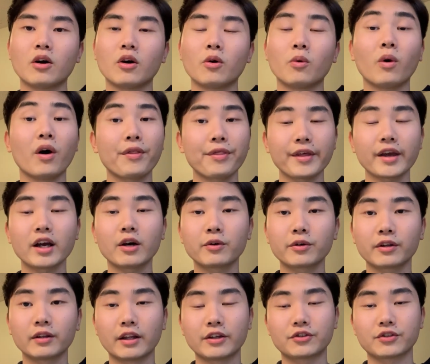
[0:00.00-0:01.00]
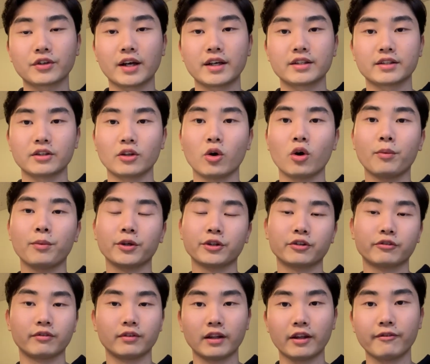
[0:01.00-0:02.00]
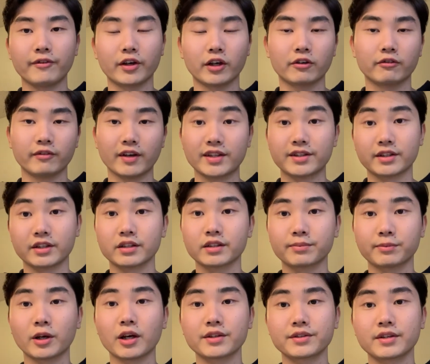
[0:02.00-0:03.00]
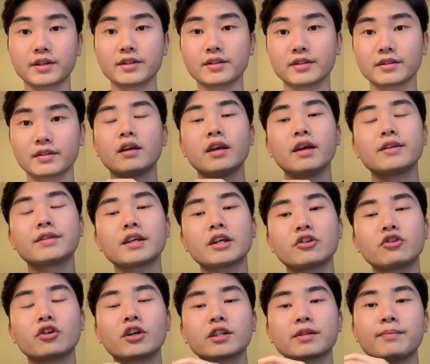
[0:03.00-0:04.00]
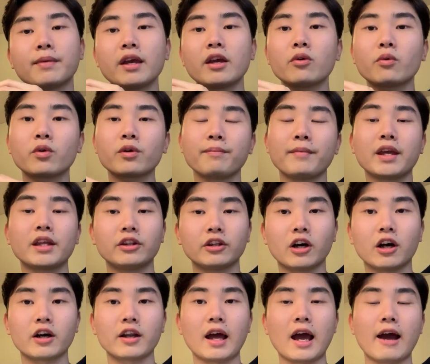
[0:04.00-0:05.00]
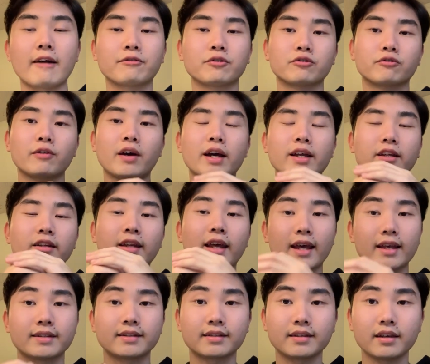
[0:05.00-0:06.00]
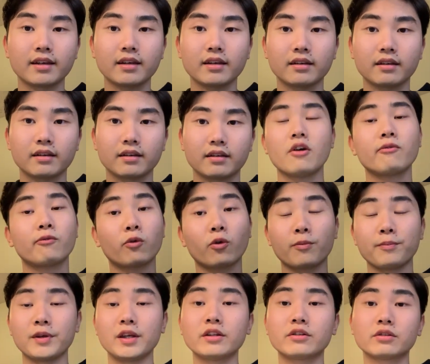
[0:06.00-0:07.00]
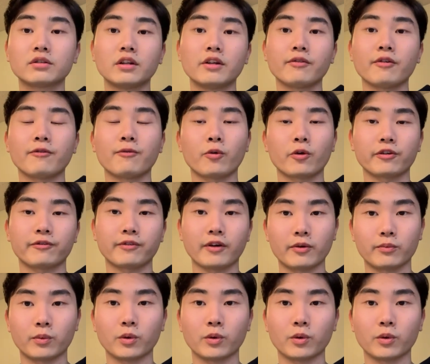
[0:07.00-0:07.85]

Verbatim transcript: One thing I want to let you guys know about the living on residence process is that you guys may or may not have to write an essay for me to live on 45